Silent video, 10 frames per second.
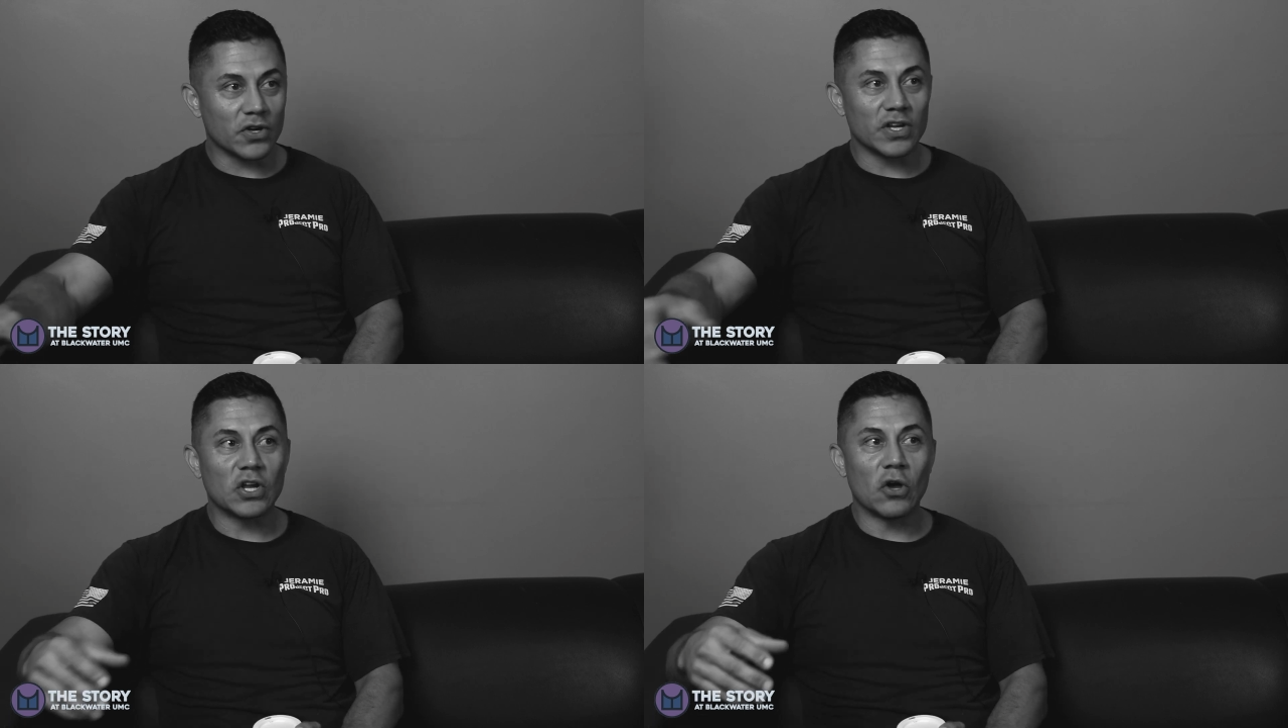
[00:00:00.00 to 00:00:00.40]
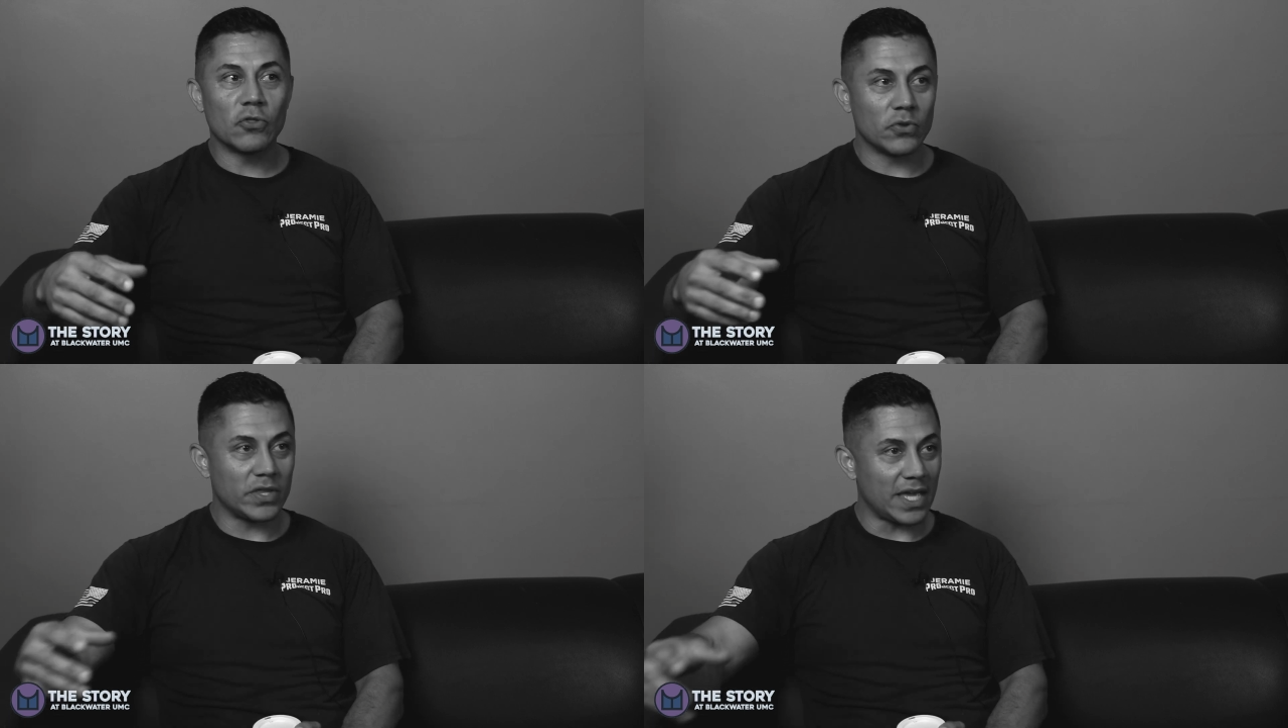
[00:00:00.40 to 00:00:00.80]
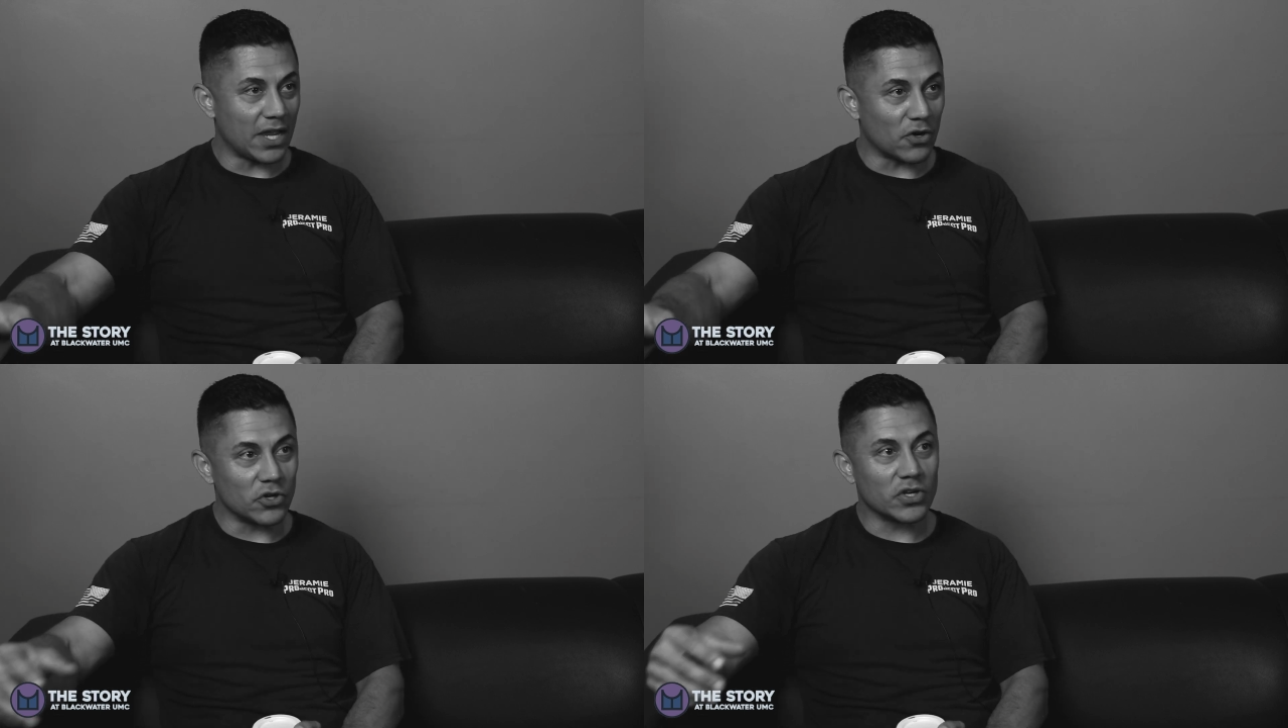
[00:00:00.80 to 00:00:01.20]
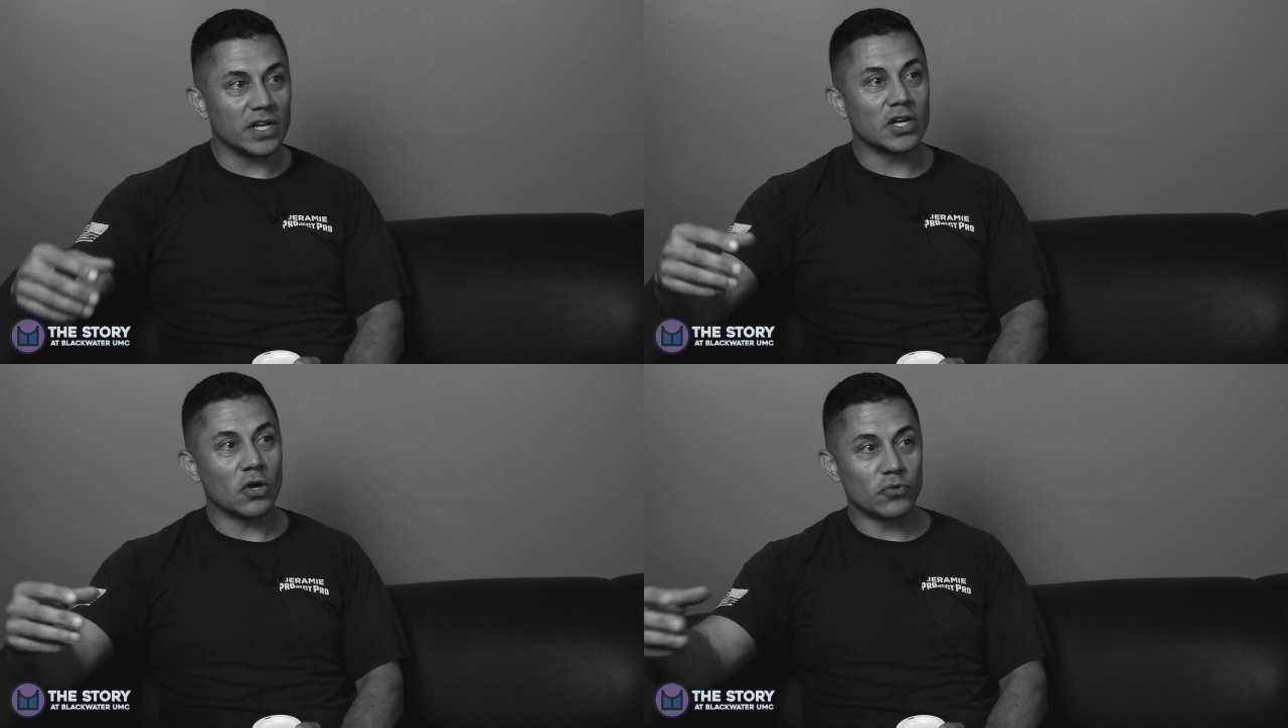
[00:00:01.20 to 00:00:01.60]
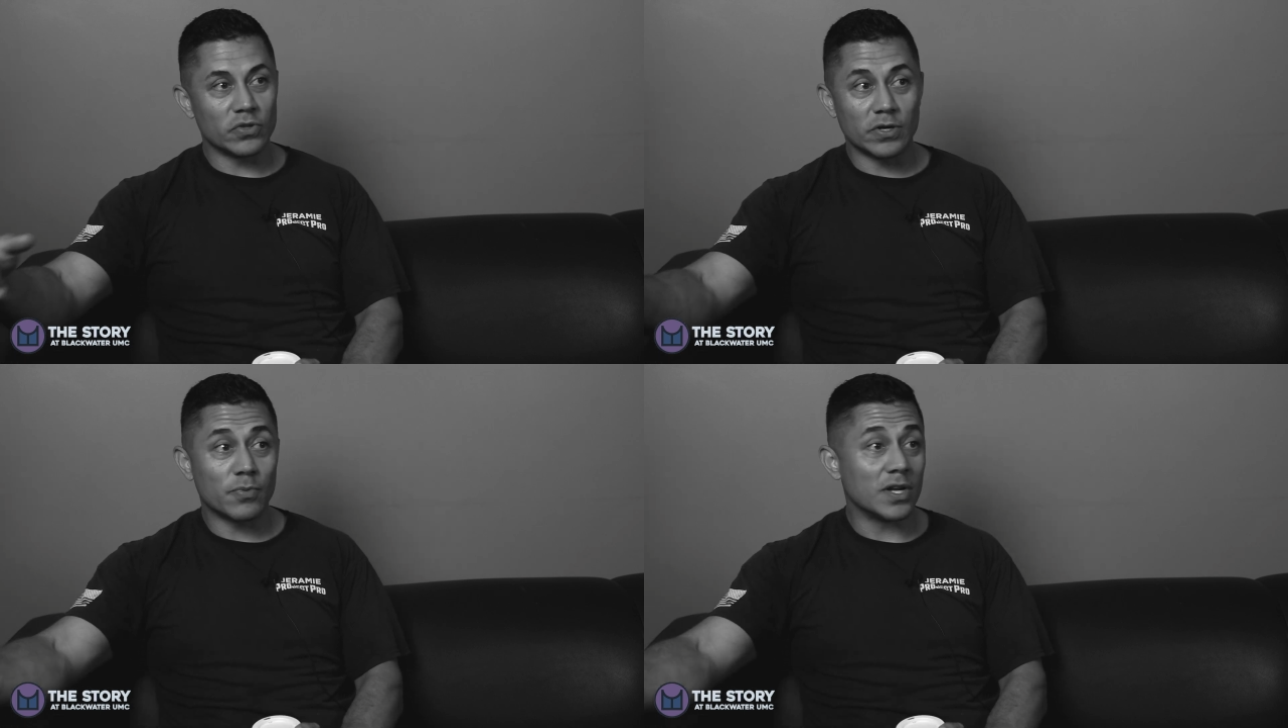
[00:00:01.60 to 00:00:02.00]
You're going to go through the anger. You're going to go through
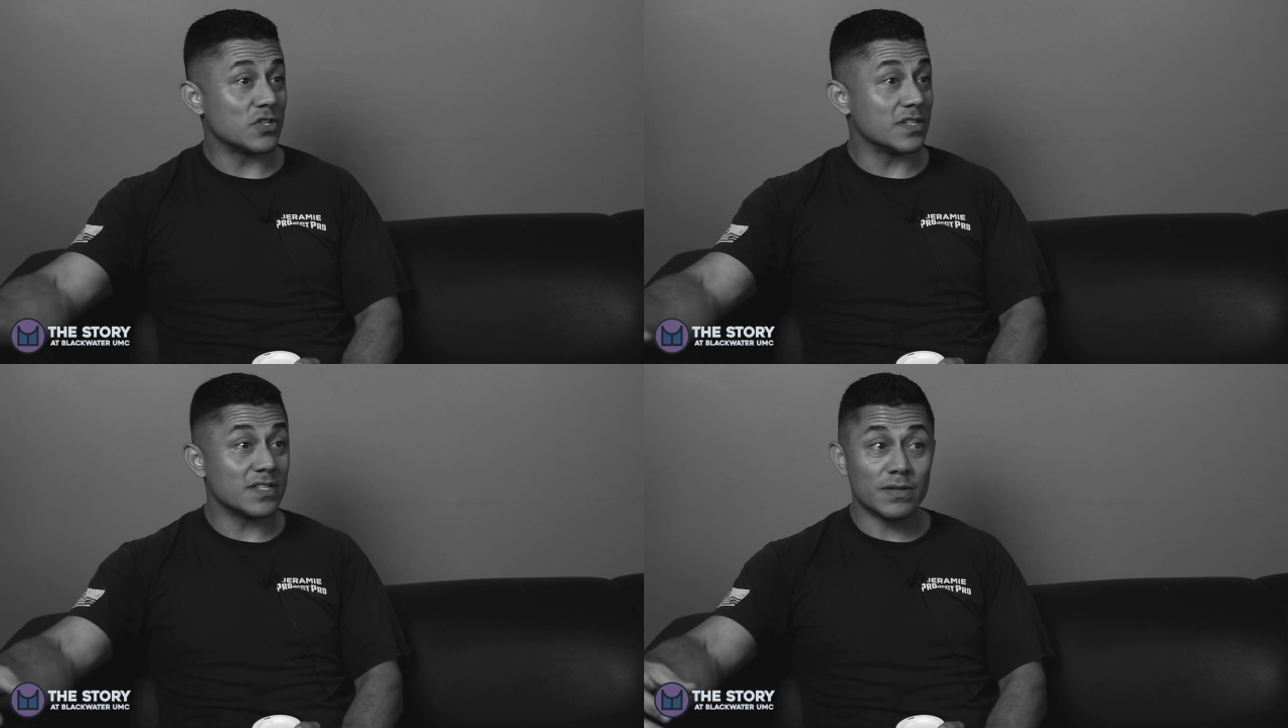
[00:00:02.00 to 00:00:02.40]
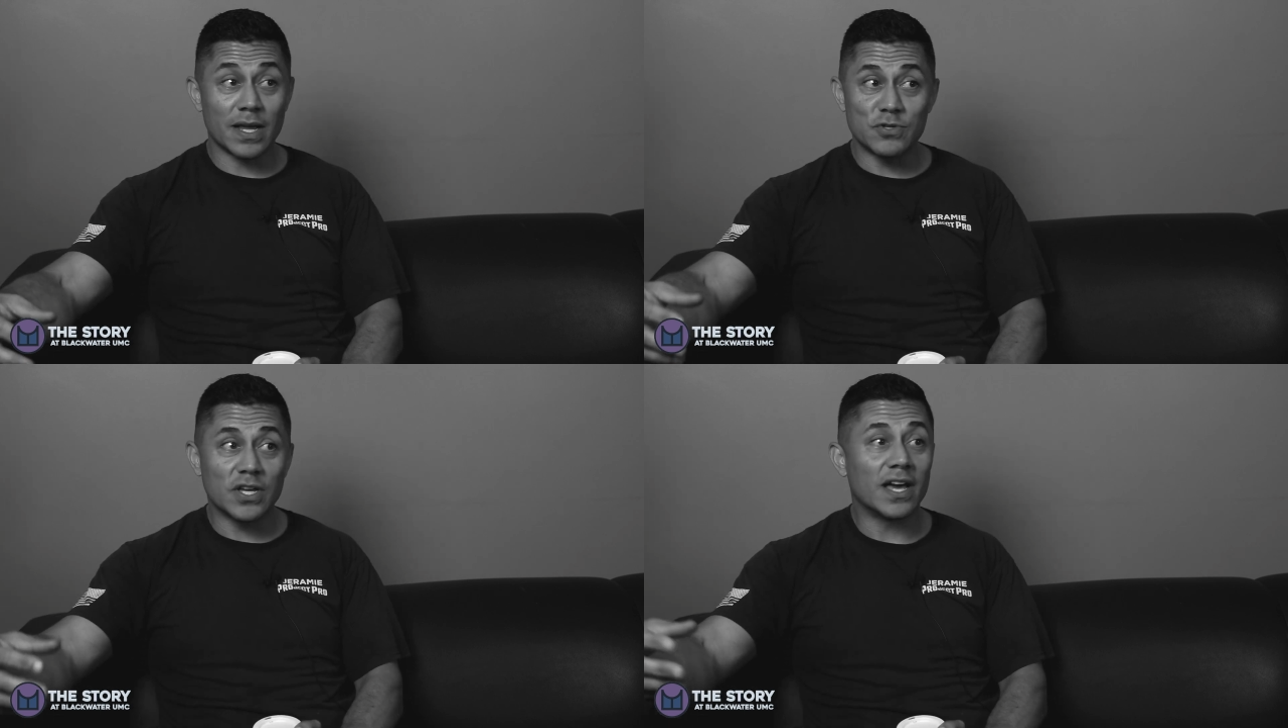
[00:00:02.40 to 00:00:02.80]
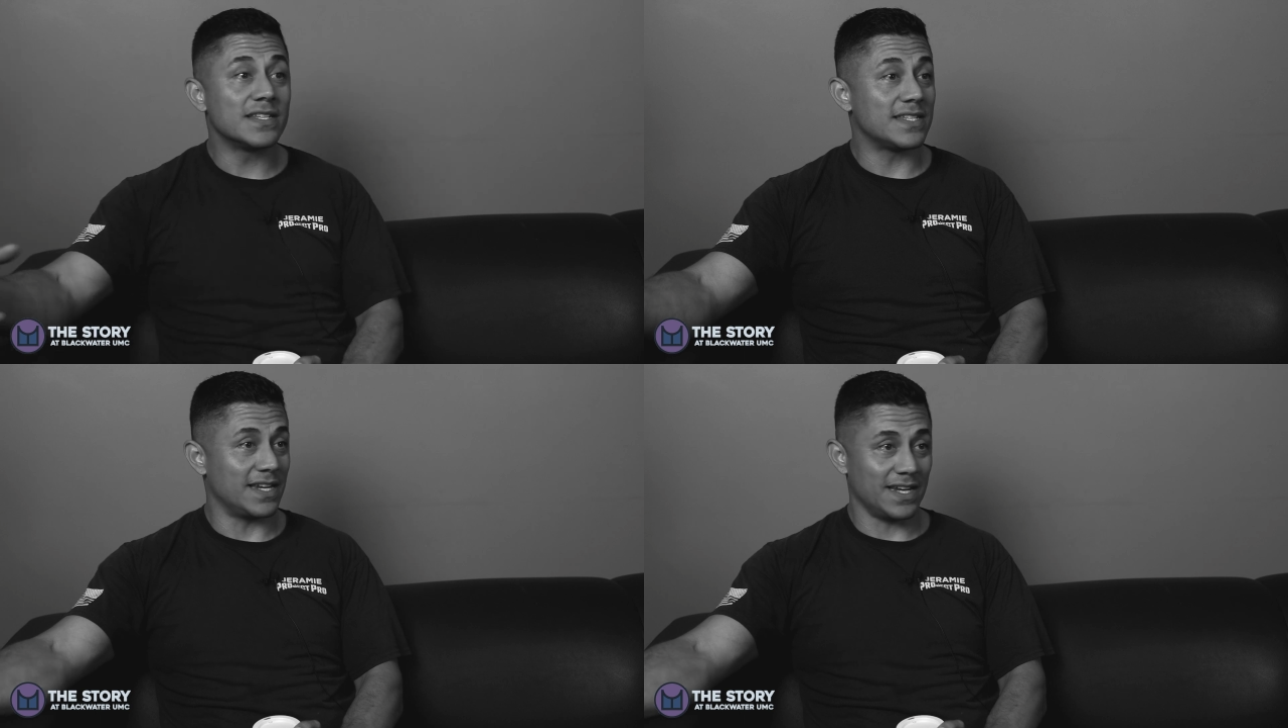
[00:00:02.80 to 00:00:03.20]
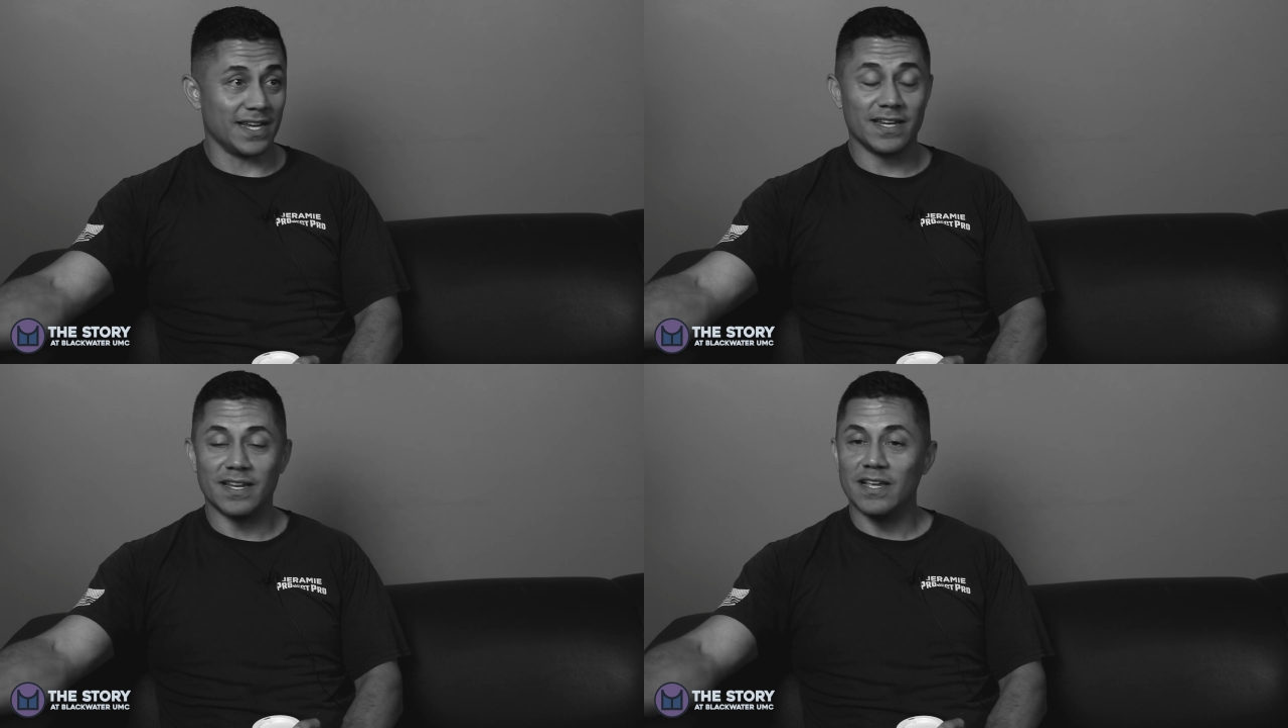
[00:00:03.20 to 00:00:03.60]
the depression. And sometimes you got to sit in it.